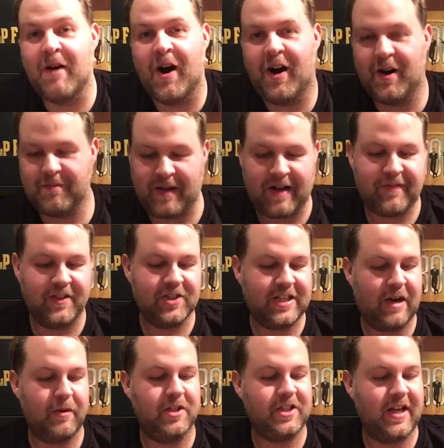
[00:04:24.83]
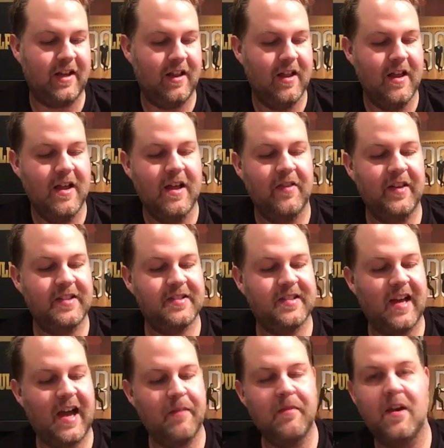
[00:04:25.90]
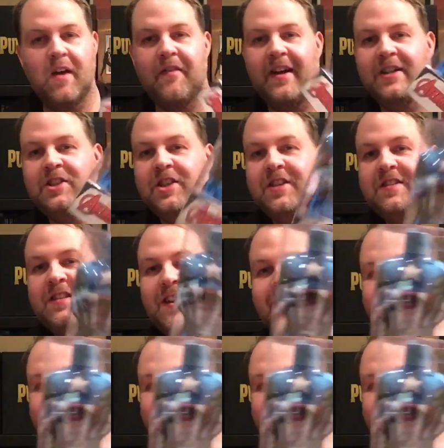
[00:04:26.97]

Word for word: more bath and shower gel. This time, Avengers.